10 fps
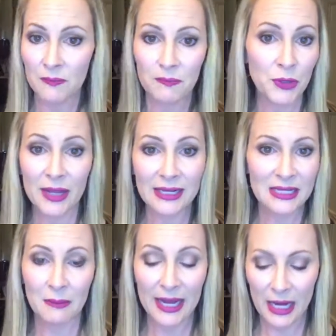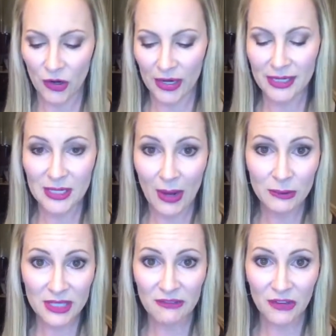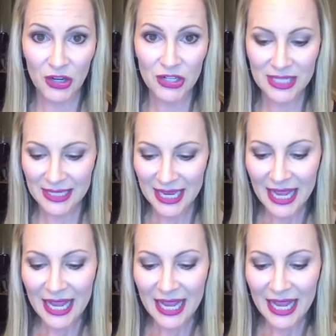beauty guides in my area. So I was the first.